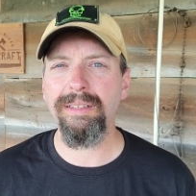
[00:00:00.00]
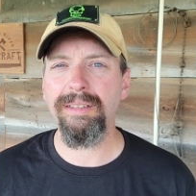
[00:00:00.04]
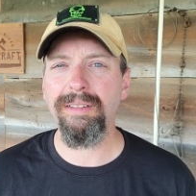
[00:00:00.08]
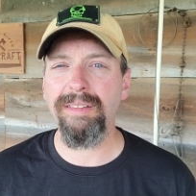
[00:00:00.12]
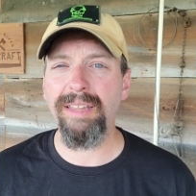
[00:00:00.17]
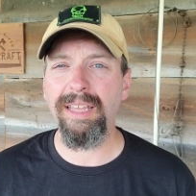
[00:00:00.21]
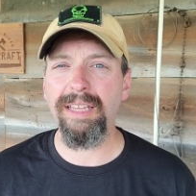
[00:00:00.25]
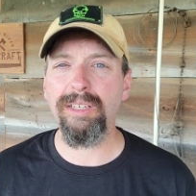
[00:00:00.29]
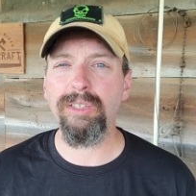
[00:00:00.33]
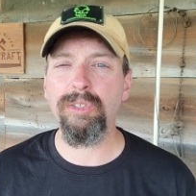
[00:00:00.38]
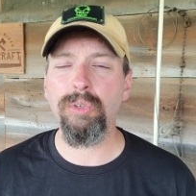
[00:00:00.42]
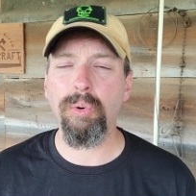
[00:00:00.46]

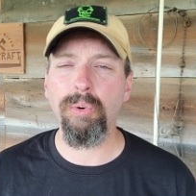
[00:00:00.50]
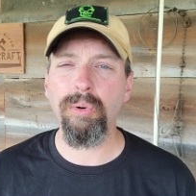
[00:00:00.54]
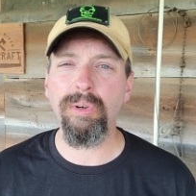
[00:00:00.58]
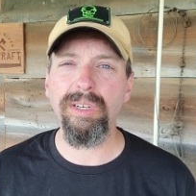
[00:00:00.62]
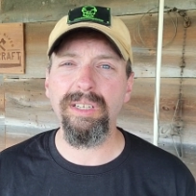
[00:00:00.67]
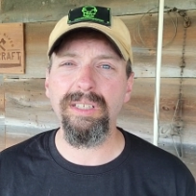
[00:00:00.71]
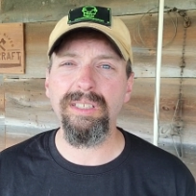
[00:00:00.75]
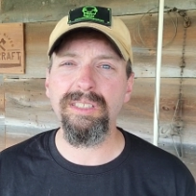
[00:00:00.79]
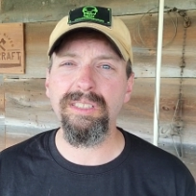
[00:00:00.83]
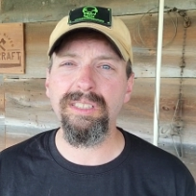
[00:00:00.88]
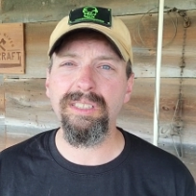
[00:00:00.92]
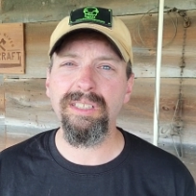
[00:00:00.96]
that
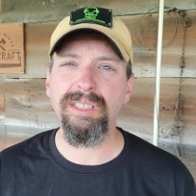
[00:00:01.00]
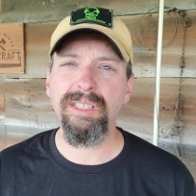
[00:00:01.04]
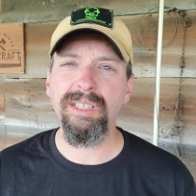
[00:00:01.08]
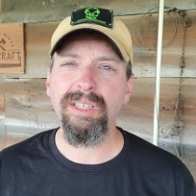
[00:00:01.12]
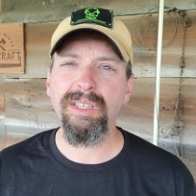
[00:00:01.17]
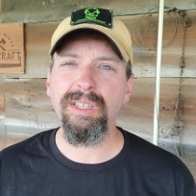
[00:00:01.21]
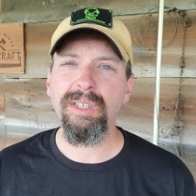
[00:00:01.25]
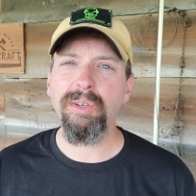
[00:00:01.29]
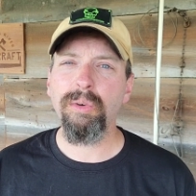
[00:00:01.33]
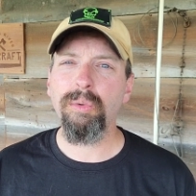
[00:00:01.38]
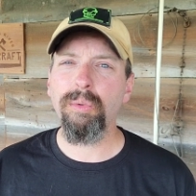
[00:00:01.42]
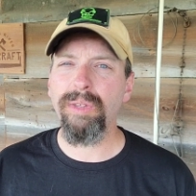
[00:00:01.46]
cordage
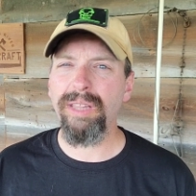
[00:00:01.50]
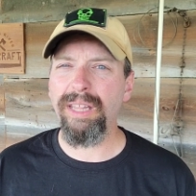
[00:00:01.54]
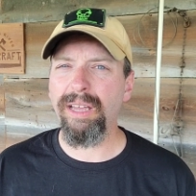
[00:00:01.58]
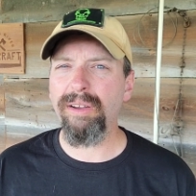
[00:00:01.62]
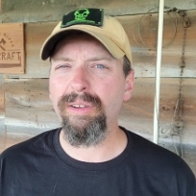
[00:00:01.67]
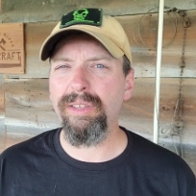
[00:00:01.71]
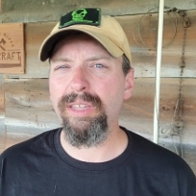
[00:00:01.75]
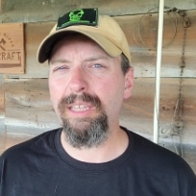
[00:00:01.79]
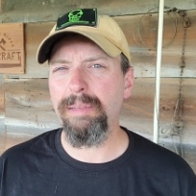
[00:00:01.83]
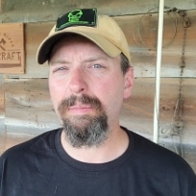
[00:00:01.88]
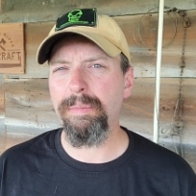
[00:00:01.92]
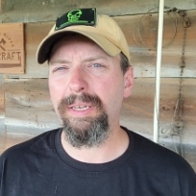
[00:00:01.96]

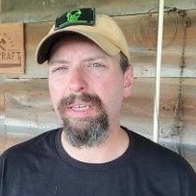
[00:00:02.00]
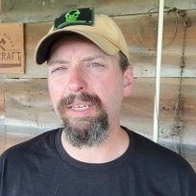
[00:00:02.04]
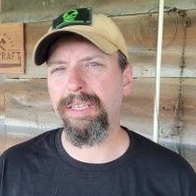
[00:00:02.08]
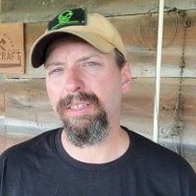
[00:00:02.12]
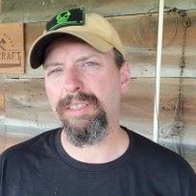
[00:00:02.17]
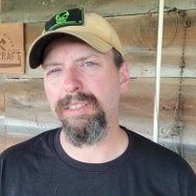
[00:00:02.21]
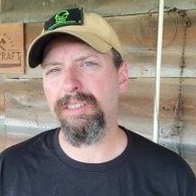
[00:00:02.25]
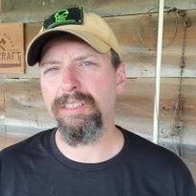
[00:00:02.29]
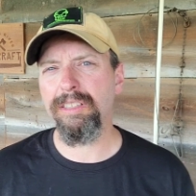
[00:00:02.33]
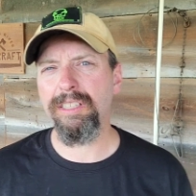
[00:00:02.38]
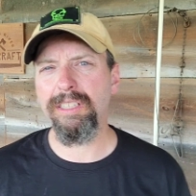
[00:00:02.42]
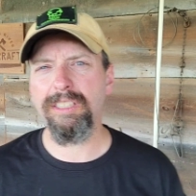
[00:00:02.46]
without keeping it
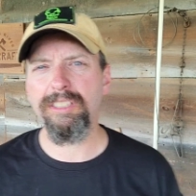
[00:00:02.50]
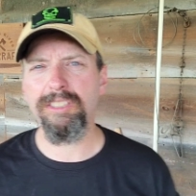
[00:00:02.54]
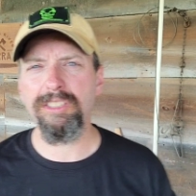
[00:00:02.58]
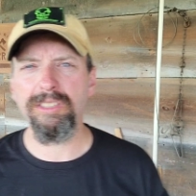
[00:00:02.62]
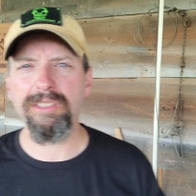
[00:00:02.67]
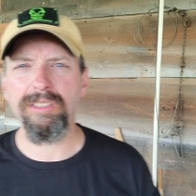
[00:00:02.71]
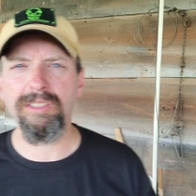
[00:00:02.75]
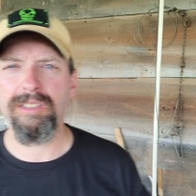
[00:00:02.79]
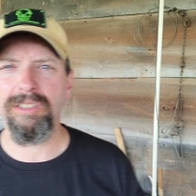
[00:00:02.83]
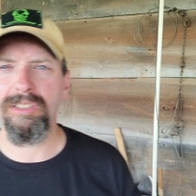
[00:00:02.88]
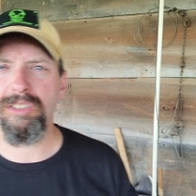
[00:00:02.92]
under tension.